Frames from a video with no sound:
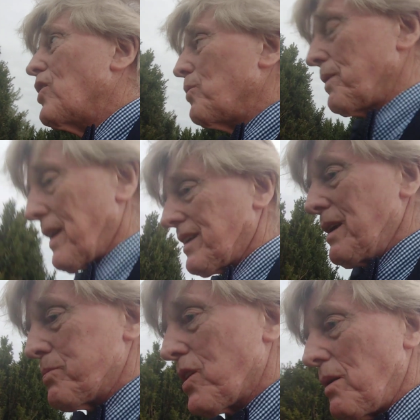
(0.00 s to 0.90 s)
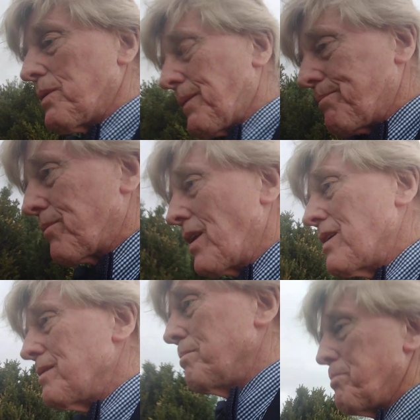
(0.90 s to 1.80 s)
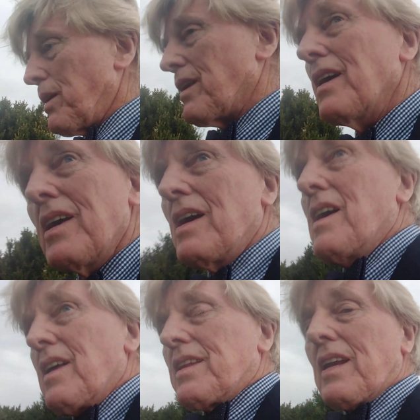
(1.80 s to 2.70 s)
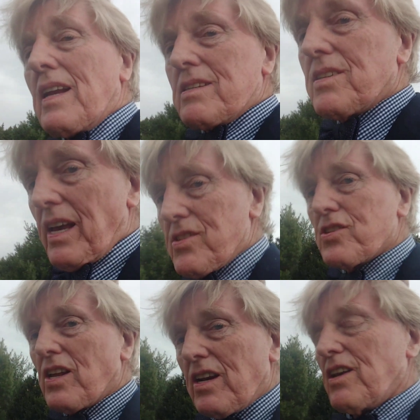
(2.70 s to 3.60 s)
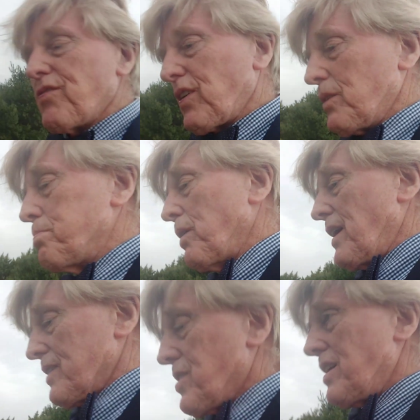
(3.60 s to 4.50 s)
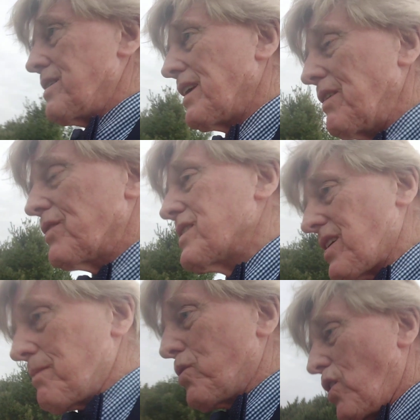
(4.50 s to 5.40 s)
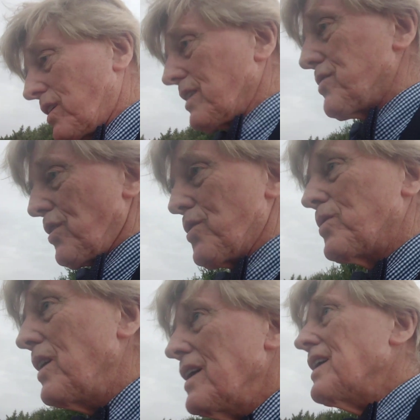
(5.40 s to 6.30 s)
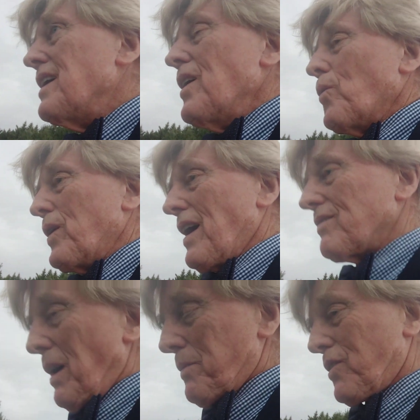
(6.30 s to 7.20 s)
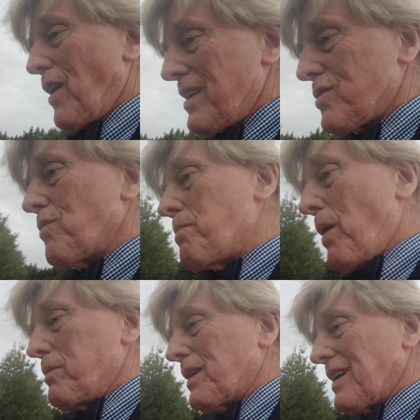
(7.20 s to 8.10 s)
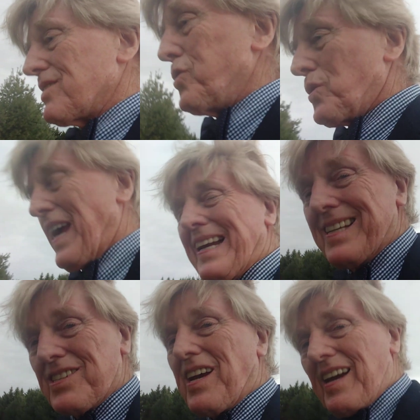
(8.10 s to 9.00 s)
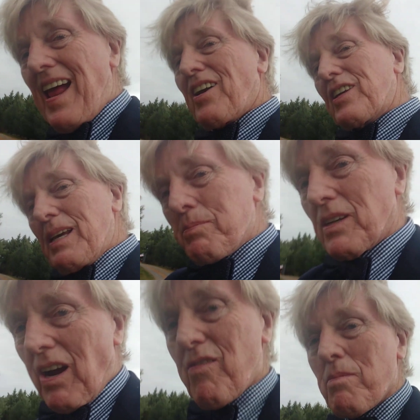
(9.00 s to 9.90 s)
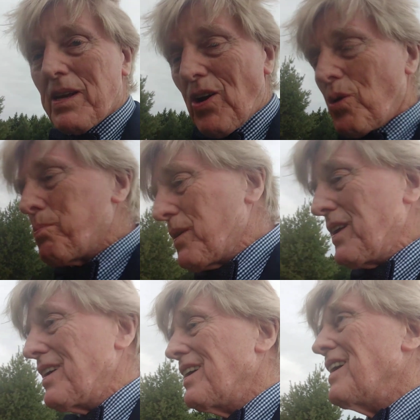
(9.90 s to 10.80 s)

I hope that keeps coming. But the United States is in a difficult place. Even as I'm talking to you, we have Democrats and Republicans who can't decide how to keep the government open.